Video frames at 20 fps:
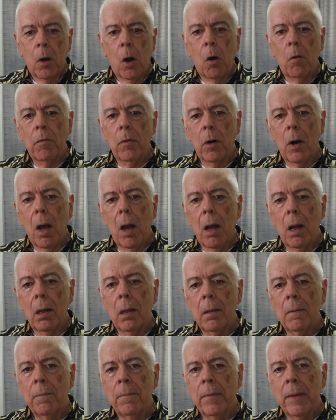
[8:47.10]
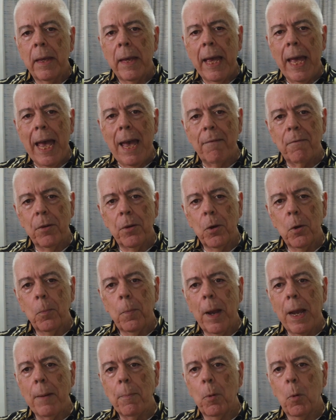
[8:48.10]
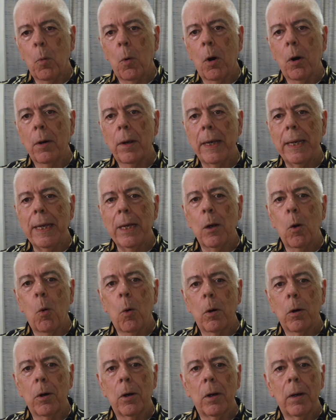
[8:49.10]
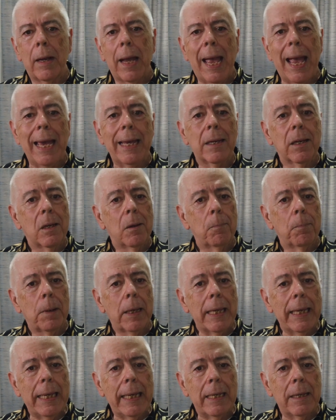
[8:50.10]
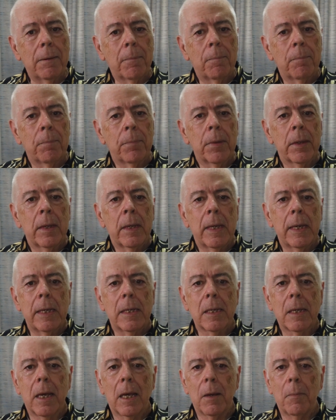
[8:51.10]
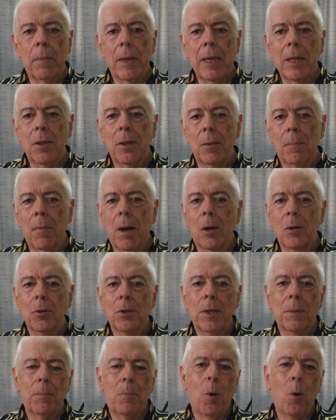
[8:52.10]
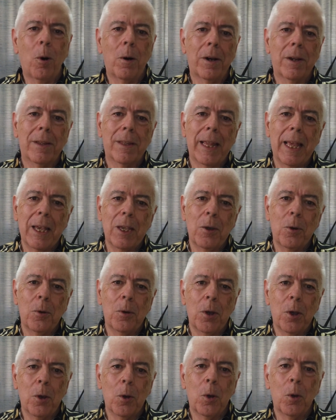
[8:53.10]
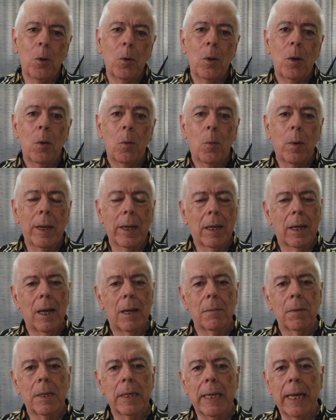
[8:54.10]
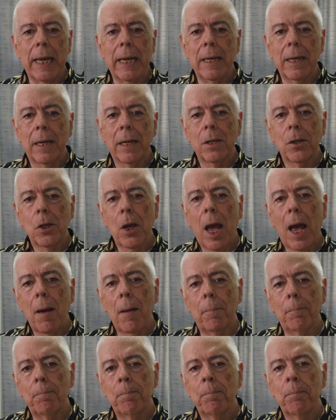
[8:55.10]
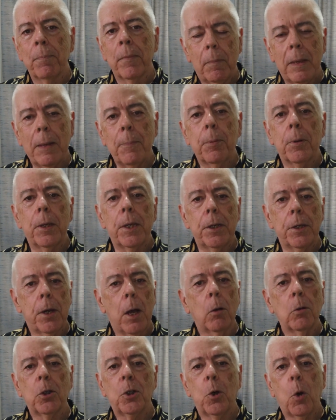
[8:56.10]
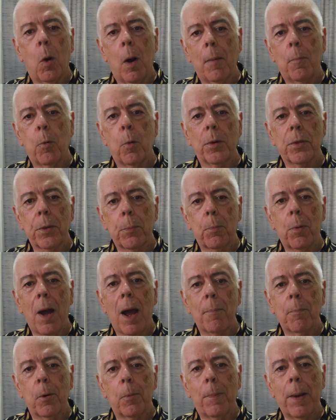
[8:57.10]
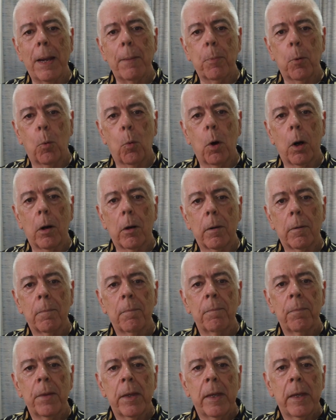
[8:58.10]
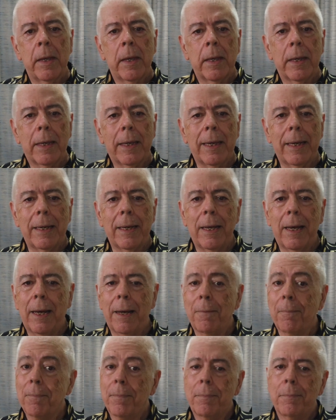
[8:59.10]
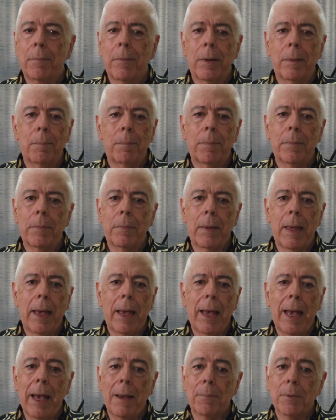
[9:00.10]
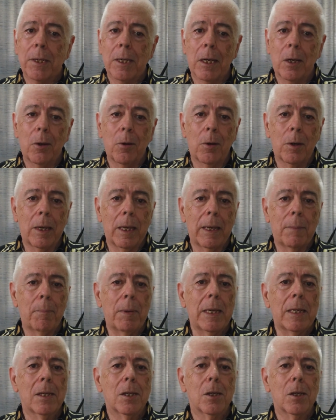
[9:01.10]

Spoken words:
Overall, having your paperwork in order and complete is going to be the most important thing you do when it comes to getting a job. People that don't show up with the proper paperwork can absolutely be